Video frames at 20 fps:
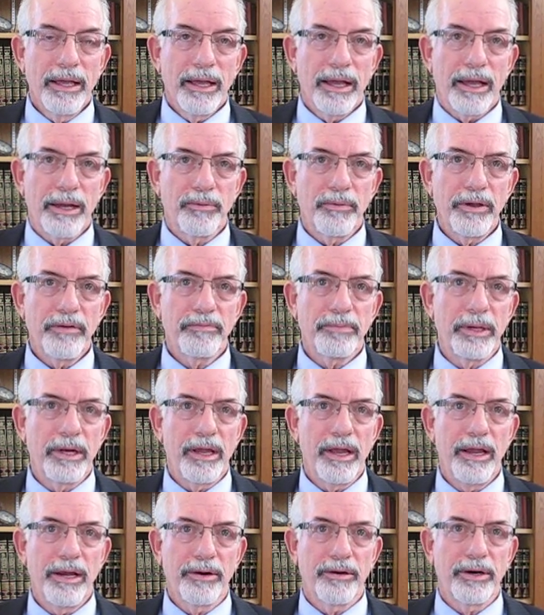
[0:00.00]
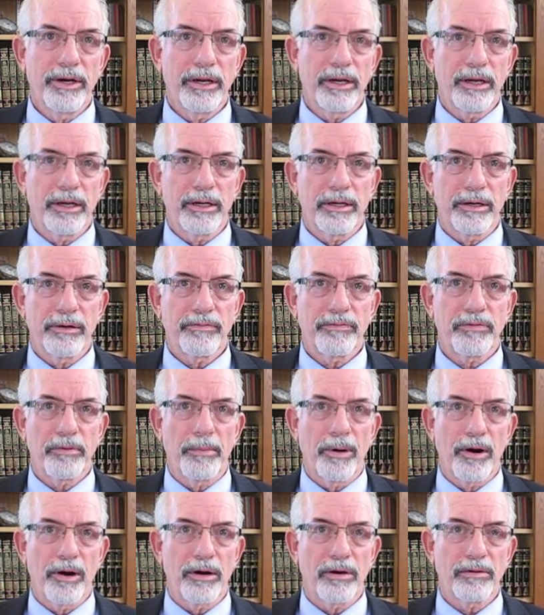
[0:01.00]
And we've been hearing
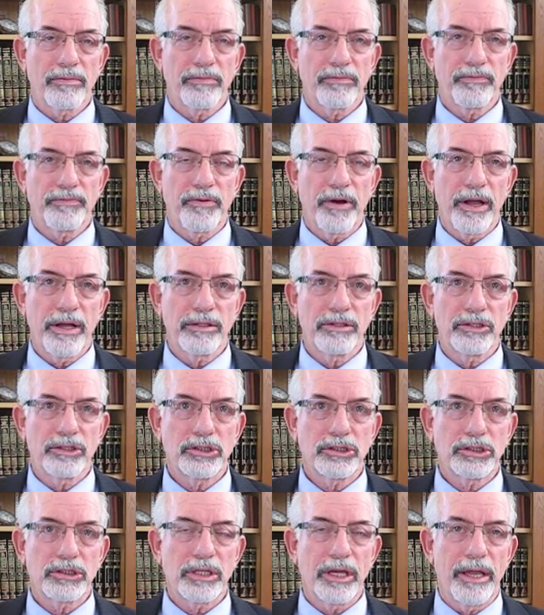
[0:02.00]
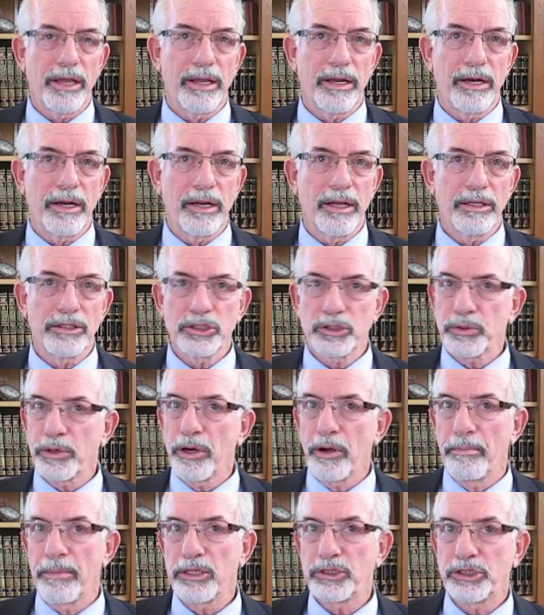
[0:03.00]
from our friends in
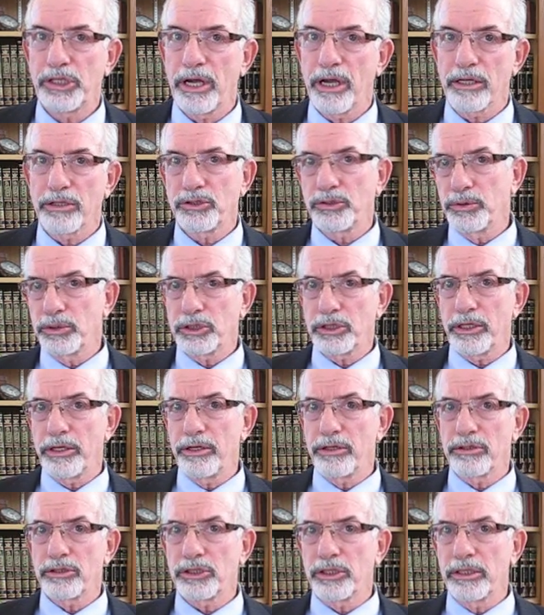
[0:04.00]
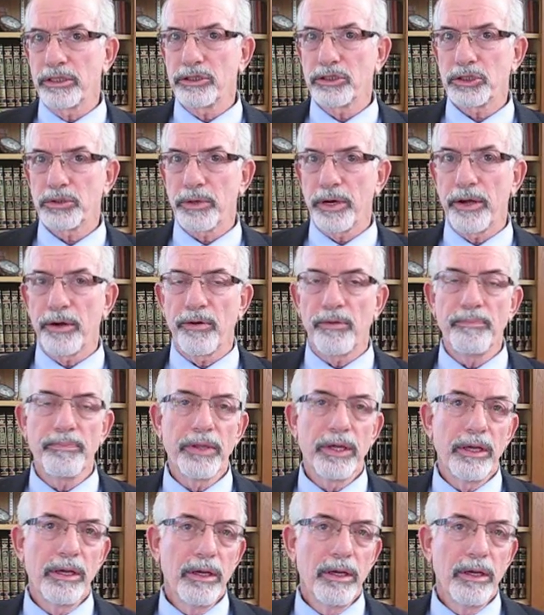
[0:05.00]
Israel, Messianic Jewish leaders in Israel,